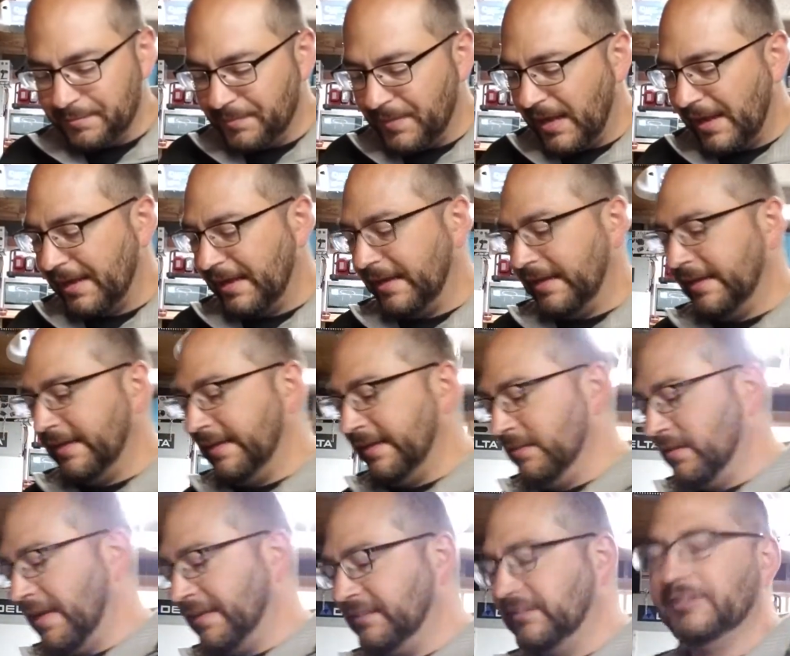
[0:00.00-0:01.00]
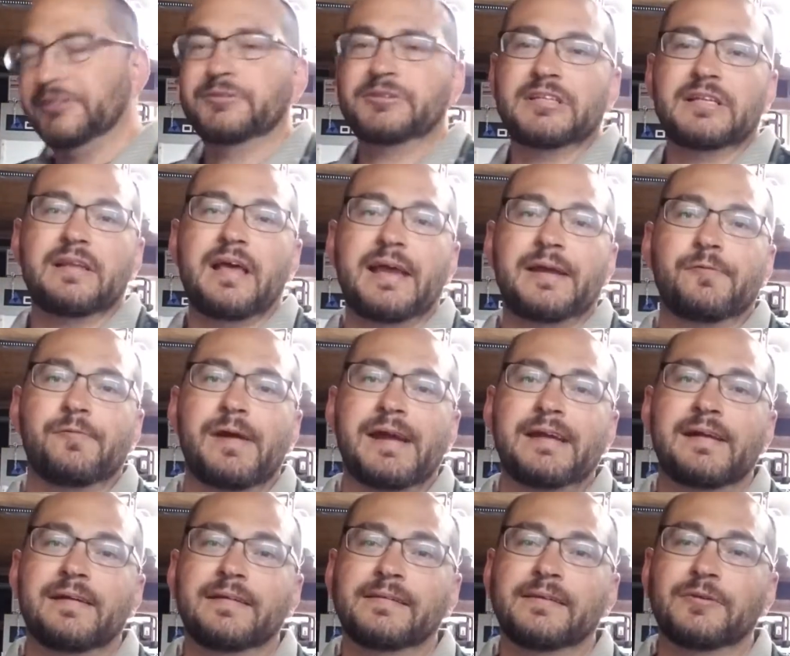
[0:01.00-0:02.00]
I like to use a lightweight
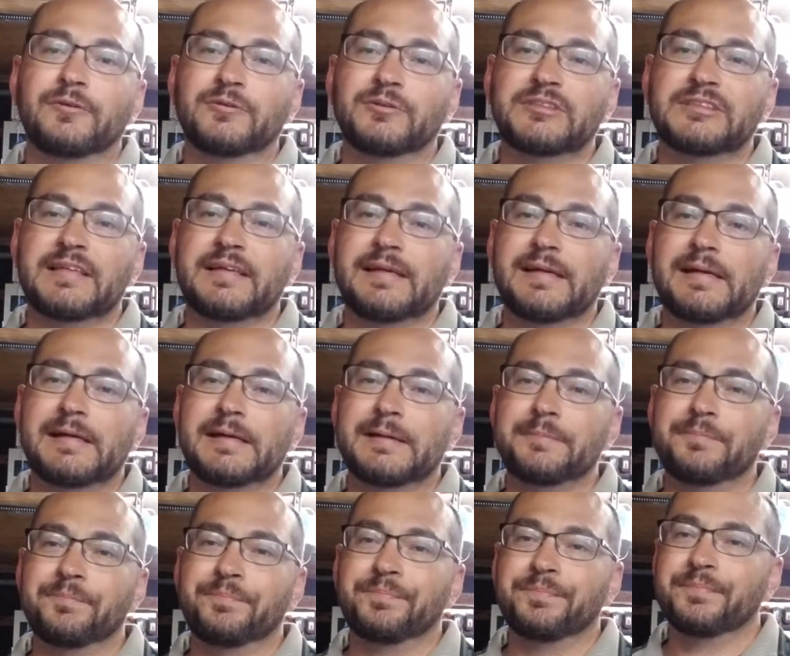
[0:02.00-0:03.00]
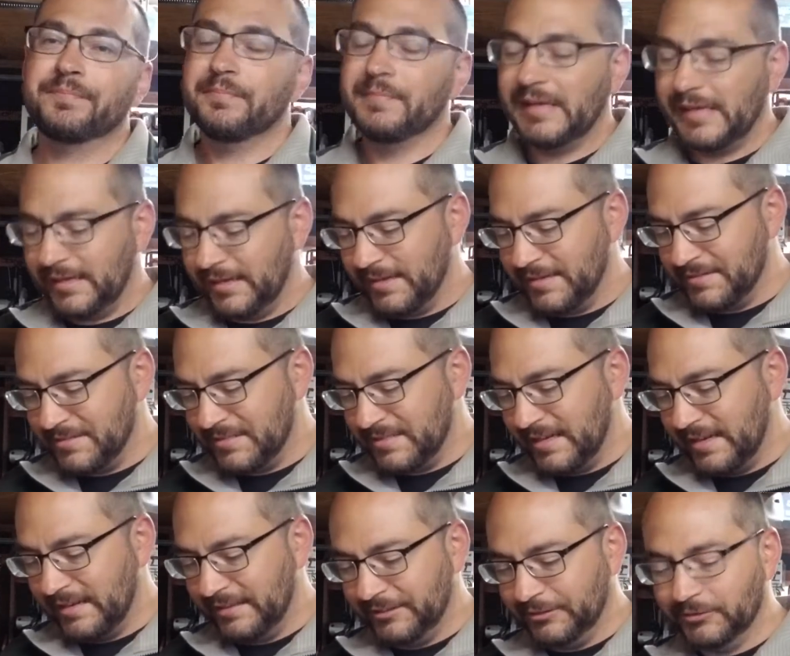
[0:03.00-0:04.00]
on those because
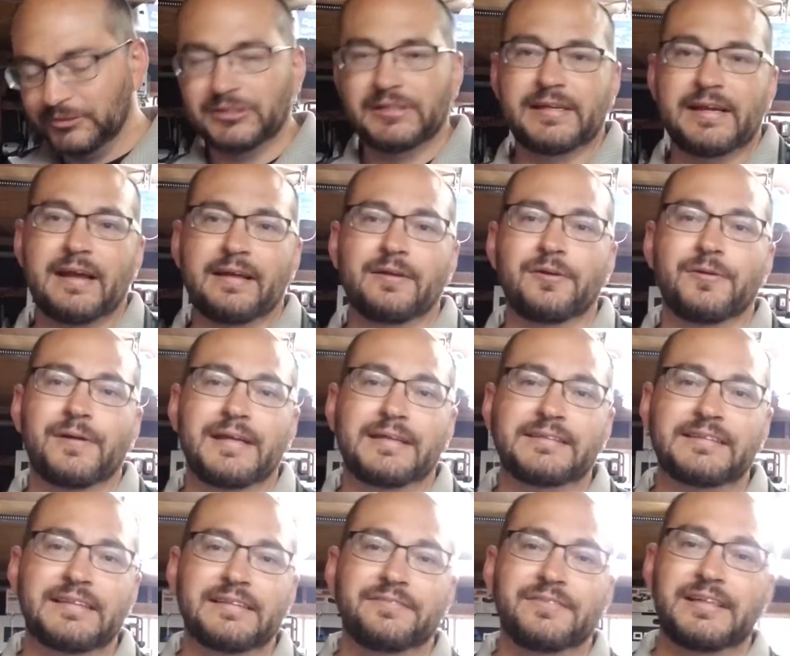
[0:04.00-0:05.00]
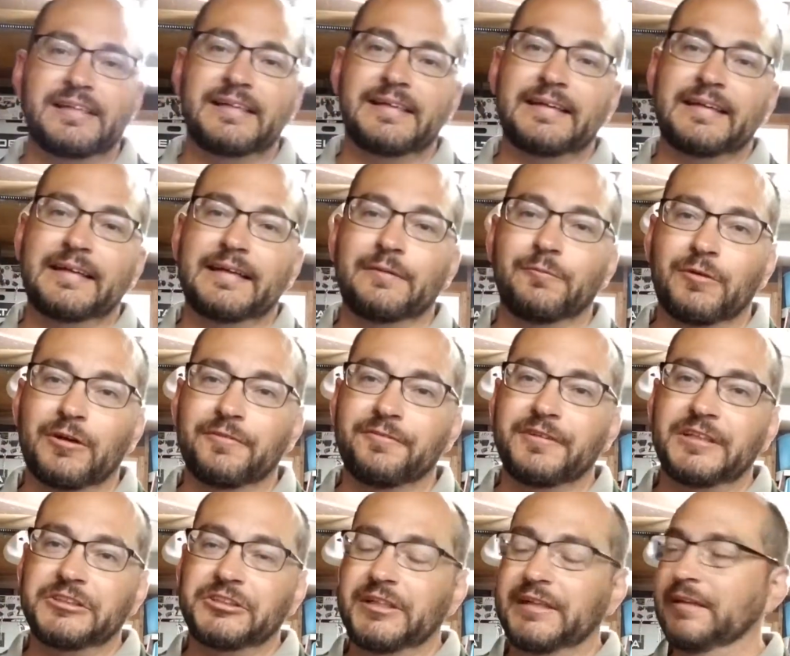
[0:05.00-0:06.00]
usually I go ATVing and we're
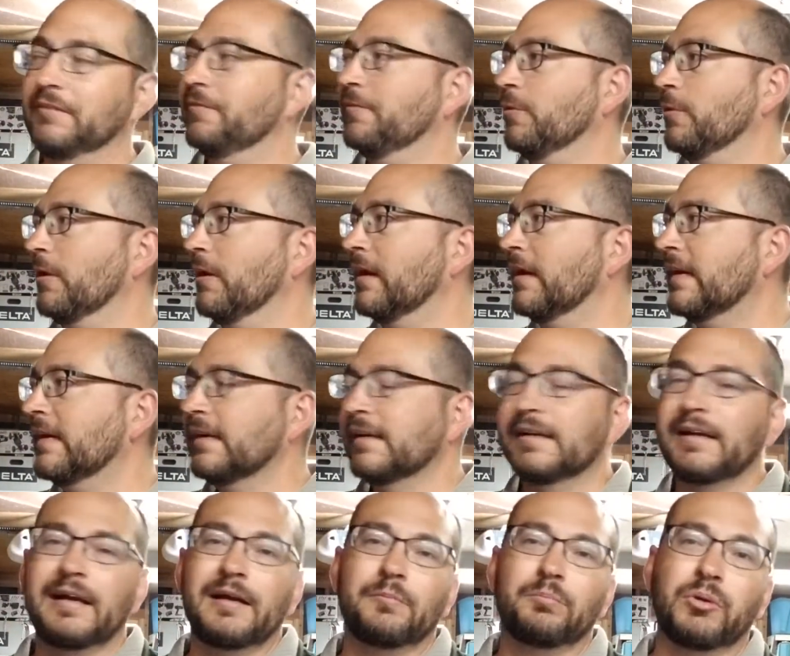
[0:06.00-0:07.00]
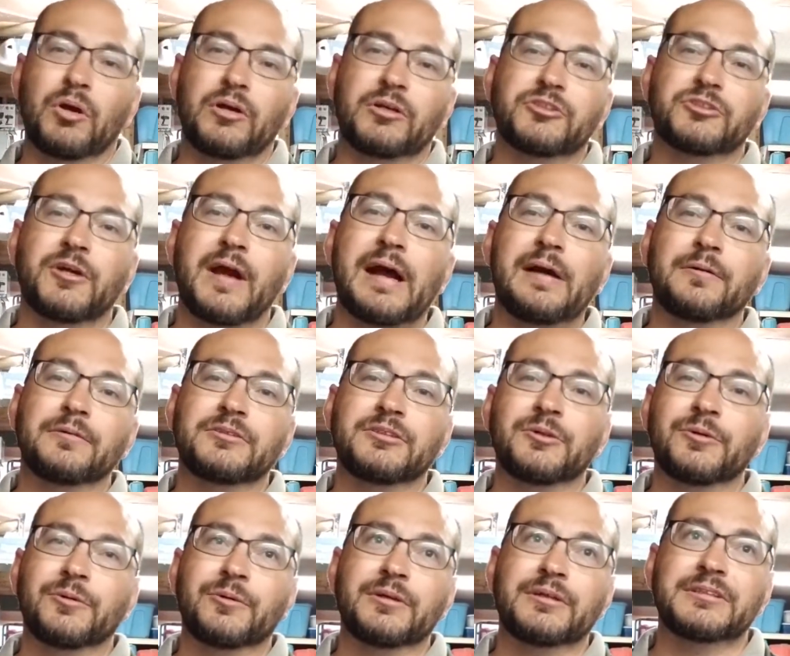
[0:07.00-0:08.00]
fishing for brook trout
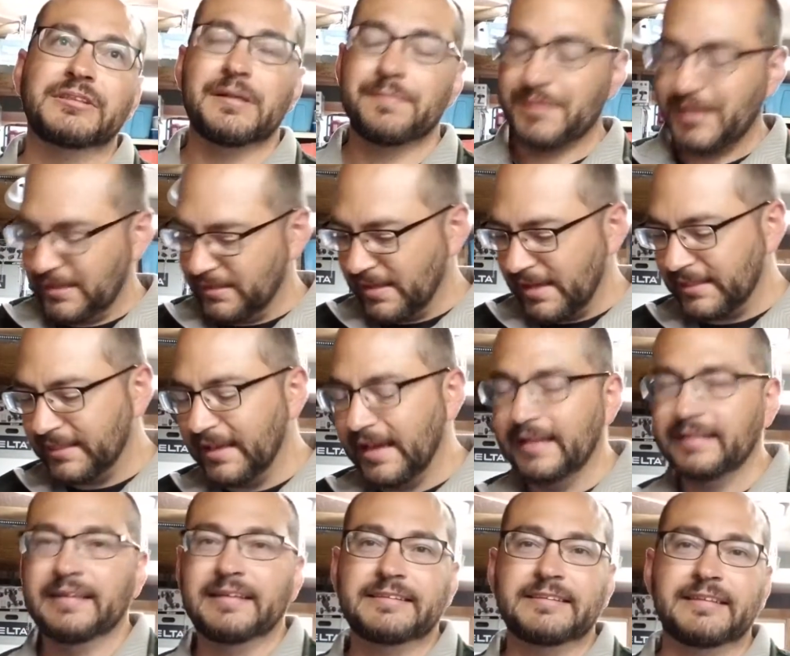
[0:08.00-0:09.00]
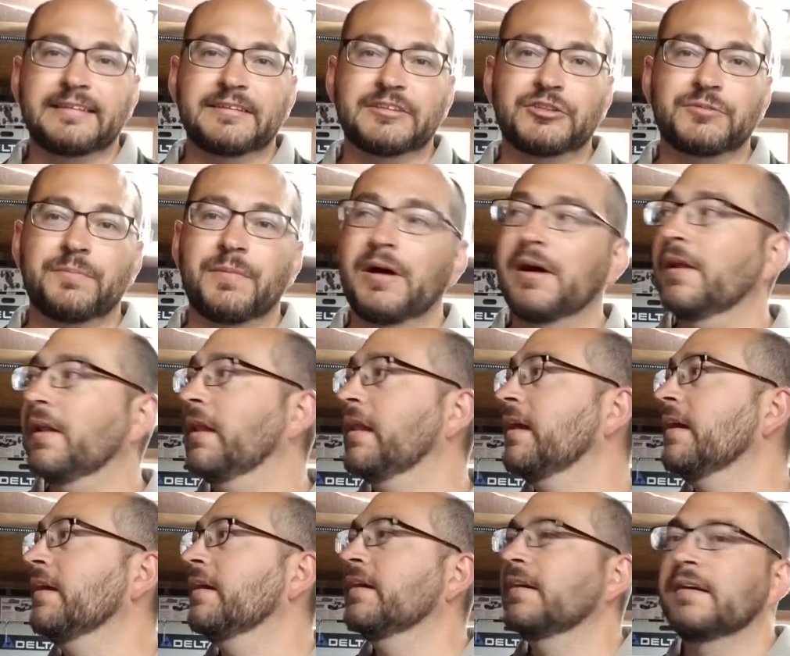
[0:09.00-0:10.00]
or something like that. That's in a small
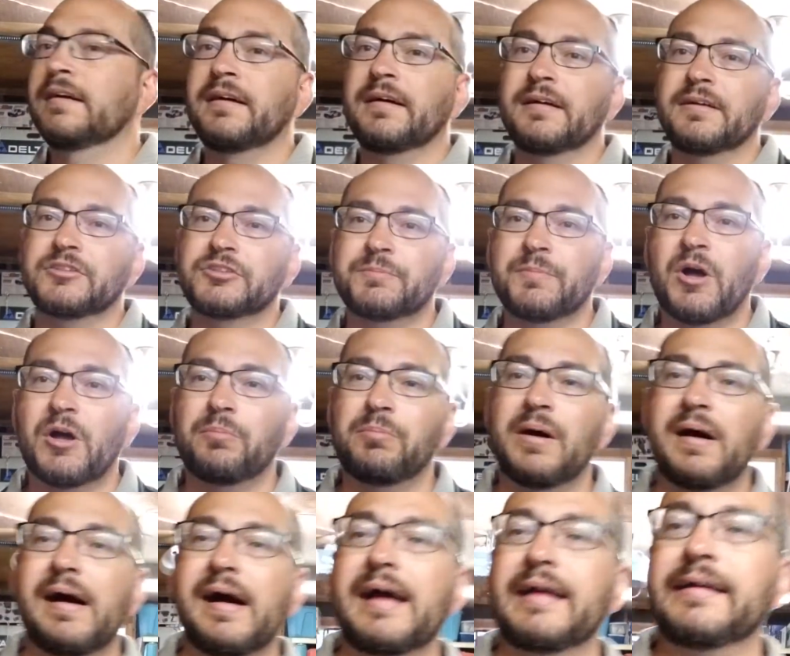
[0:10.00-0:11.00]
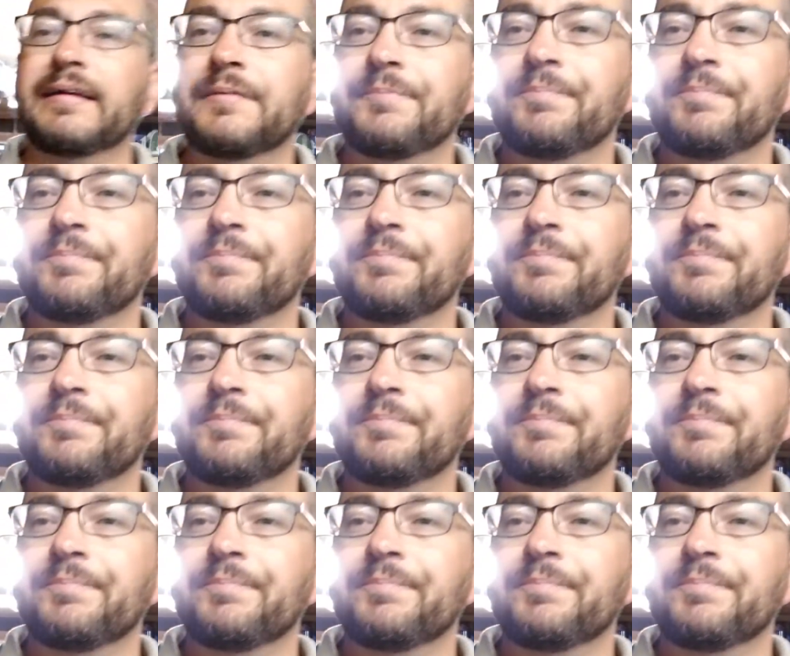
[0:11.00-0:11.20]
pond.